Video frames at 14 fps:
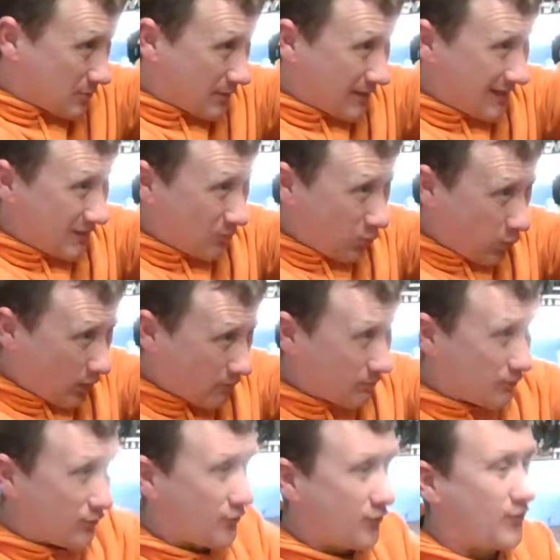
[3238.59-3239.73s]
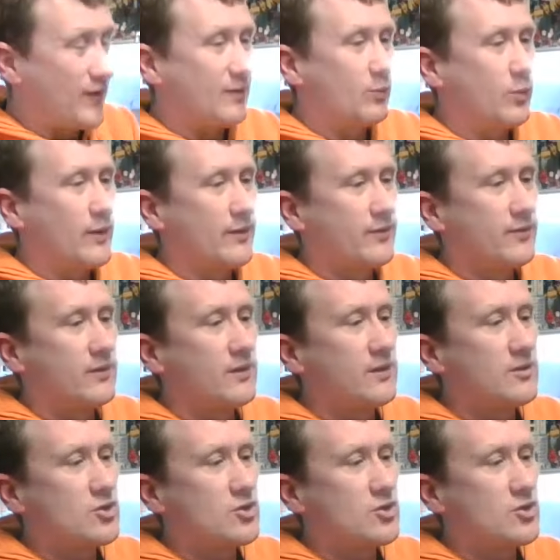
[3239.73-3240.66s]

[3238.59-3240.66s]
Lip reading: but it won't fit with the